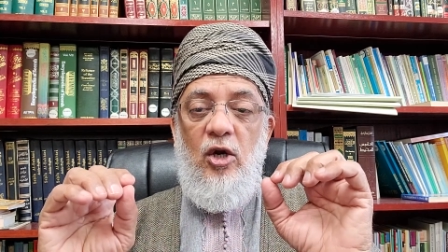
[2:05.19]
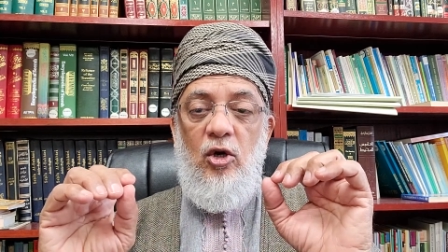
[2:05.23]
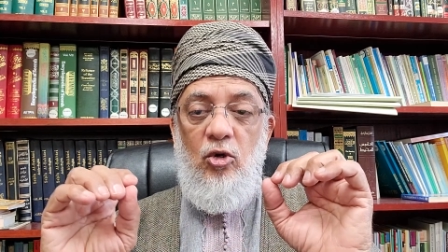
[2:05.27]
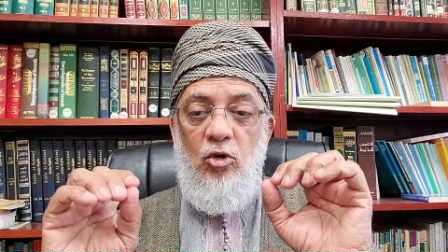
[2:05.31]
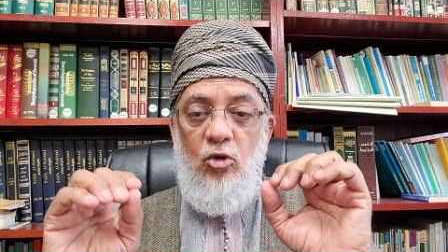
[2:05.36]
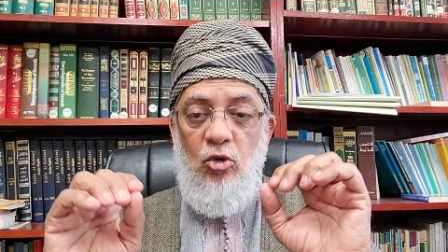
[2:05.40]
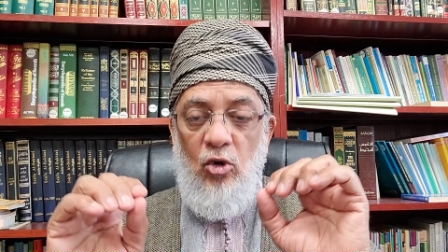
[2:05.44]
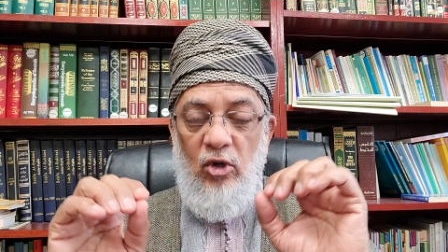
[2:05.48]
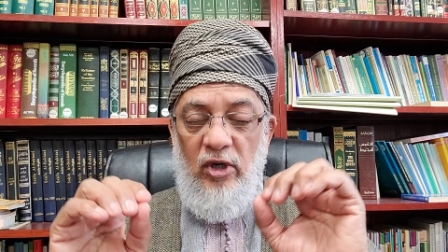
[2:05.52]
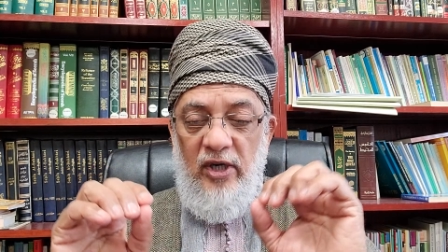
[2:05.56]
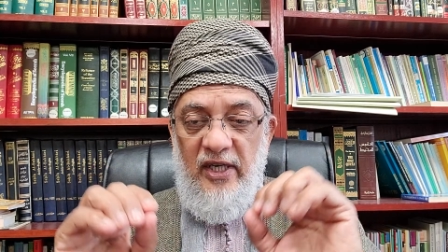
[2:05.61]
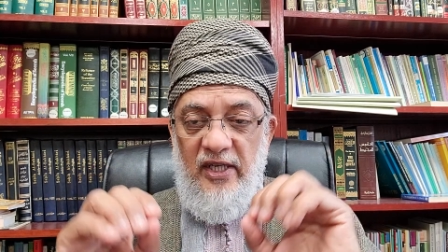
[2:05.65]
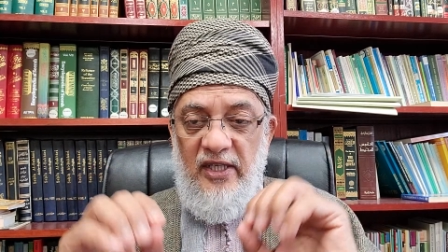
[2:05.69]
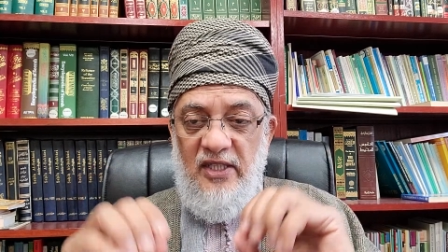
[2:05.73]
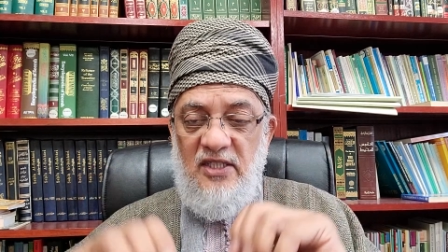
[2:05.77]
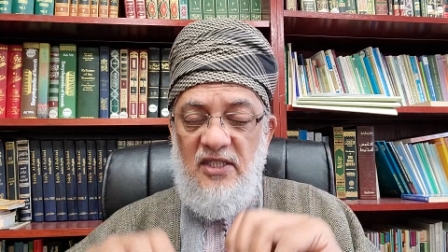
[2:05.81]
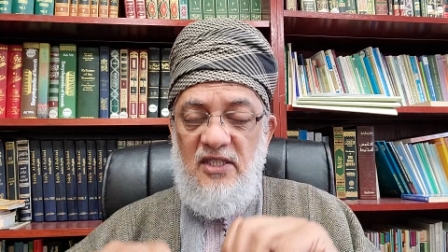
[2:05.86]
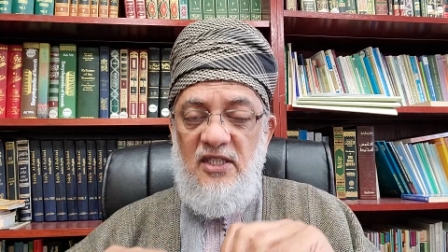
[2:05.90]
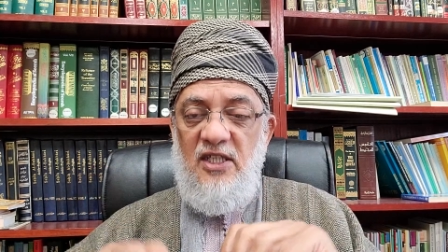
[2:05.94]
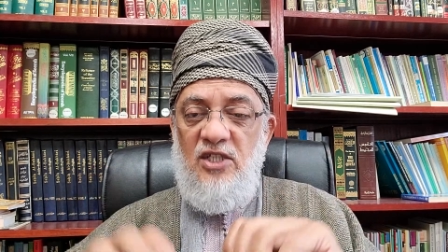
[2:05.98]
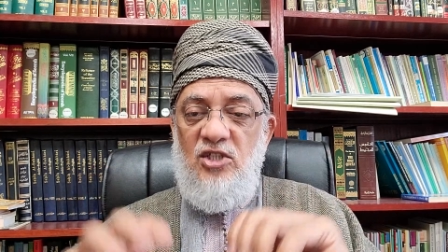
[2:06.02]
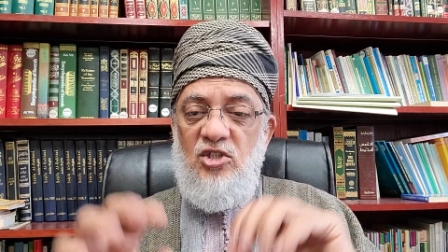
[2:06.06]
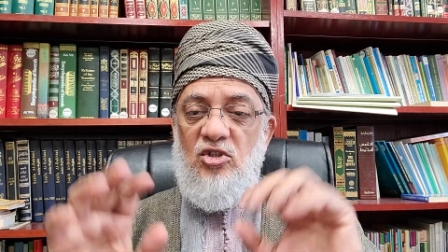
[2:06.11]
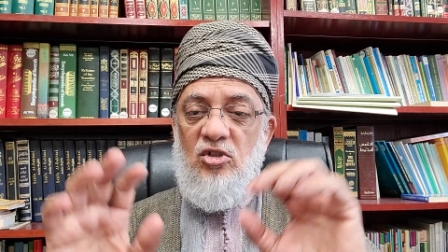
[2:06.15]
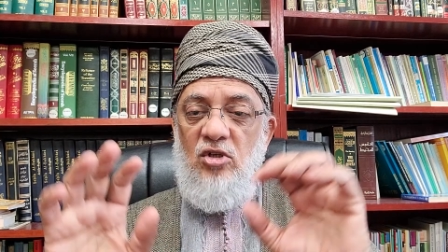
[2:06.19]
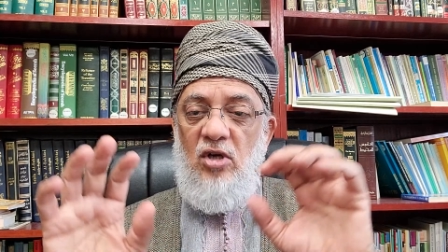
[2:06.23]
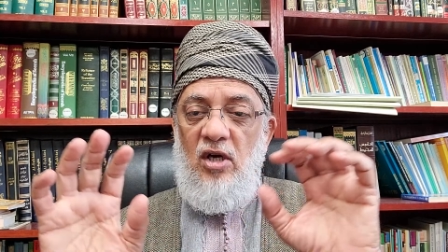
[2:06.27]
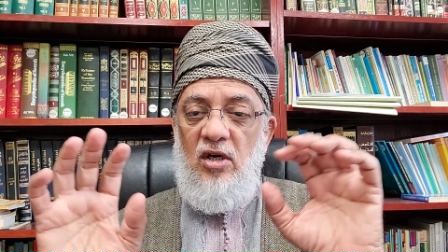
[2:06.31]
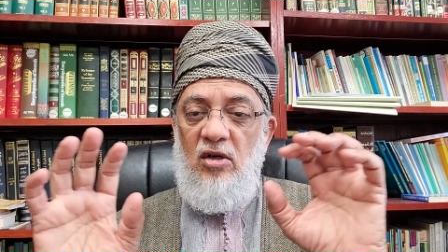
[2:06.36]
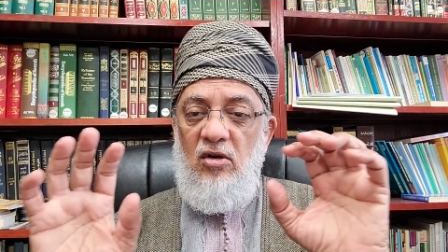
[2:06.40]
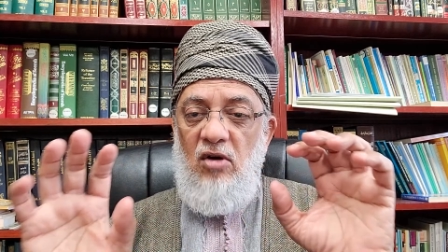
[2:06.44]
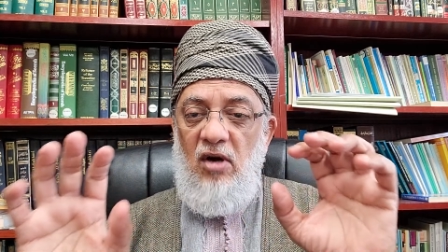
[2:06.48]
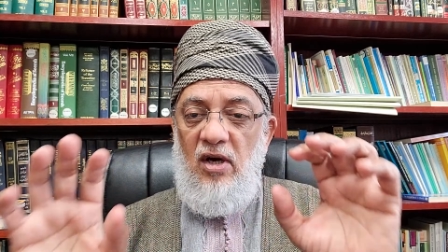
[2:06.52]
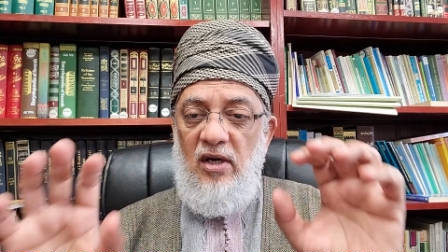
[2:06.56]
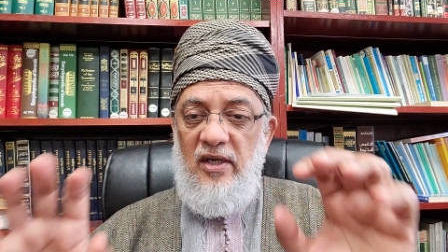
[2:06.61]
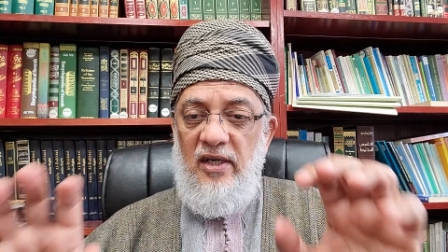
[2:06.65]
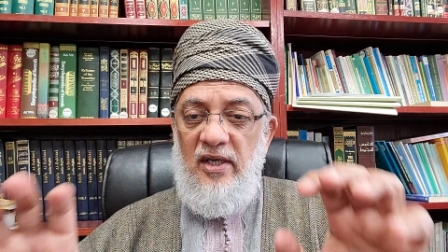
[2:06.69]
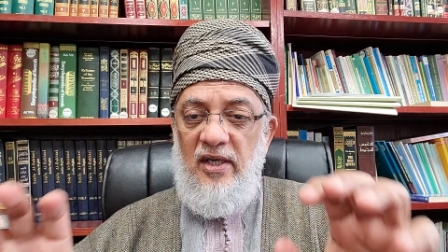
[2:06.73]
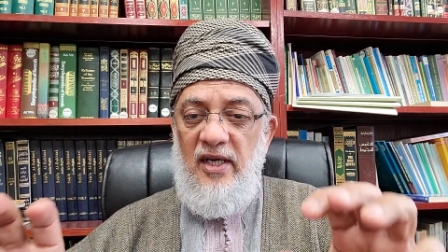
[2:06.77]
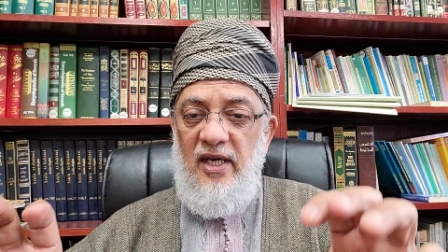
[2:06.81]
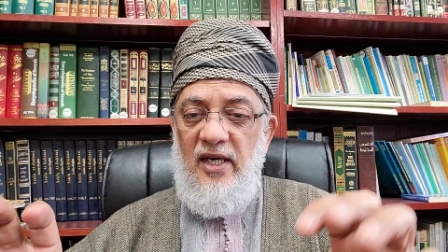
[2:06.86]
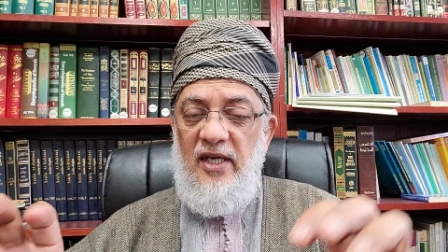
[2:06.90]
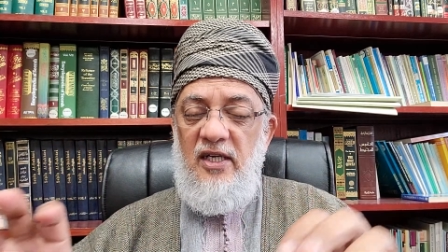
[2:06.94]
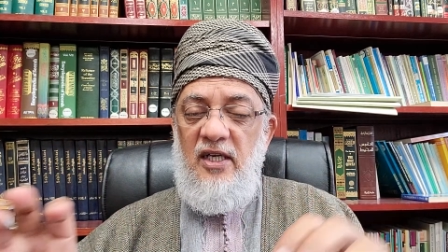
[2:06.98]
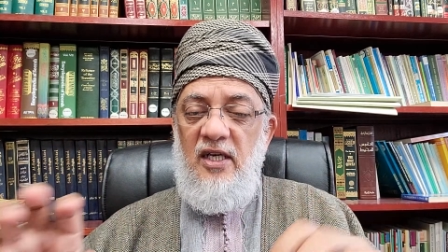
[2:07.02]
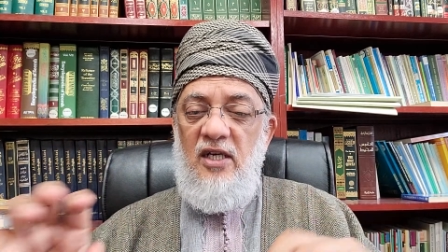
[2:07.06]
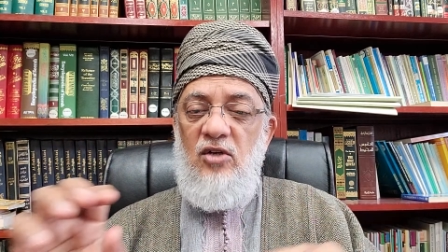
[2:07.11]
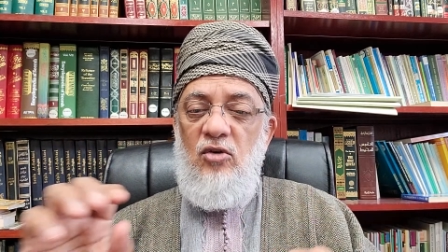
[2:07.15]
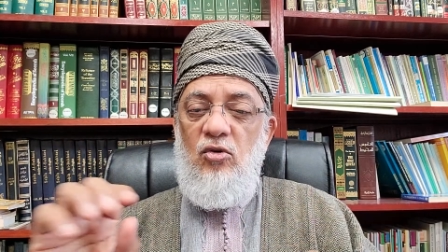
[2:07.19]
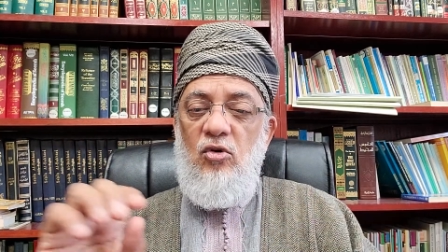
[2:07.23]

do not insist on congregating,